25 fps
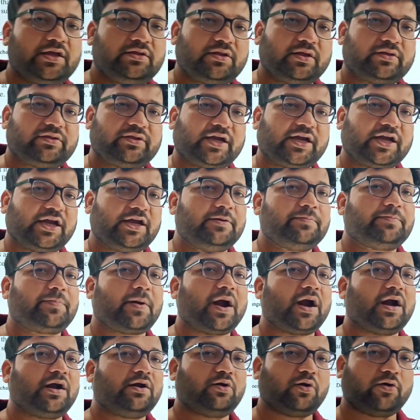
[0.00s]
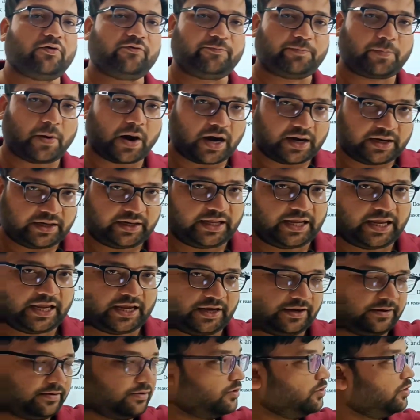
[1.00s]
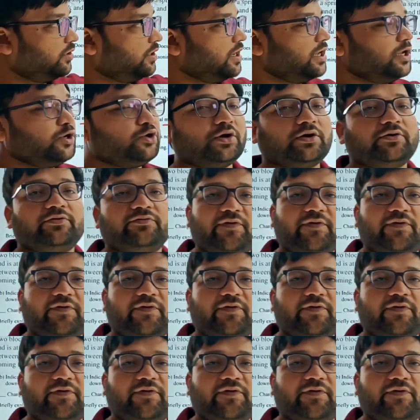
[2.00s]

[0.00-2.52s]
in the second part of part A. Okay, you